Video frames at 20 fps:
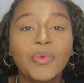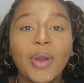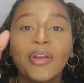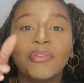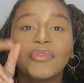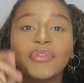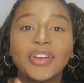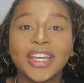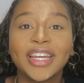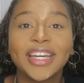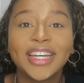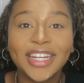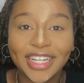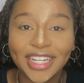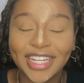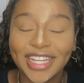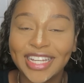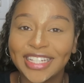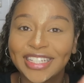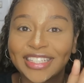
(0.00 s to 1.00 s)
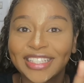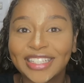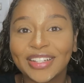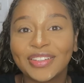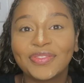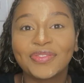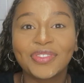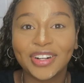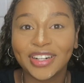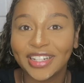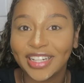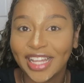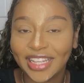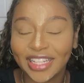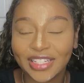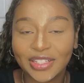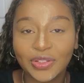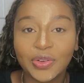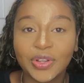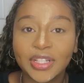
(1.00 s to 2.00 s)
when Rhea is for like
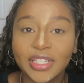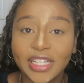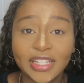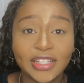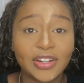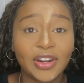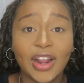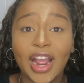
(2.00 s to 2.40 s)
the soca season